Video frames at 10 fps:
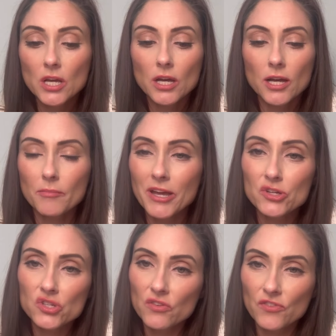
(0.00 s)
I
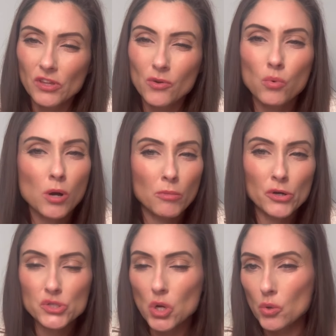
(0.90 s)
usually feel like
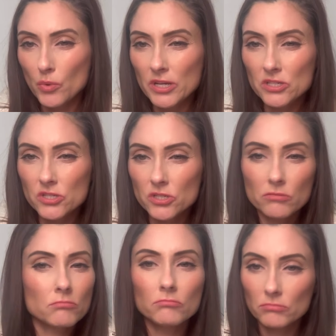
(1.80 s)
Walmart's always,
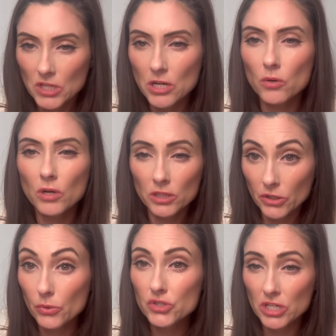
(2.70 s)
you know, a
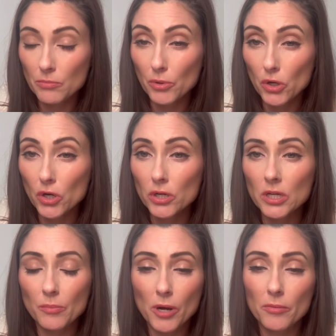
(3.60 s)
little cheaper. You
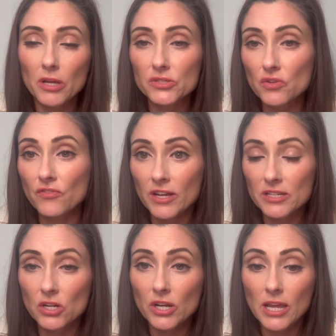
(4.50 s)
could probably also find
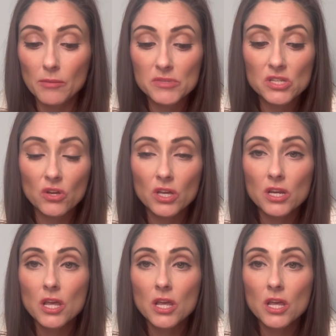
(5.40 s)
it on Amazon.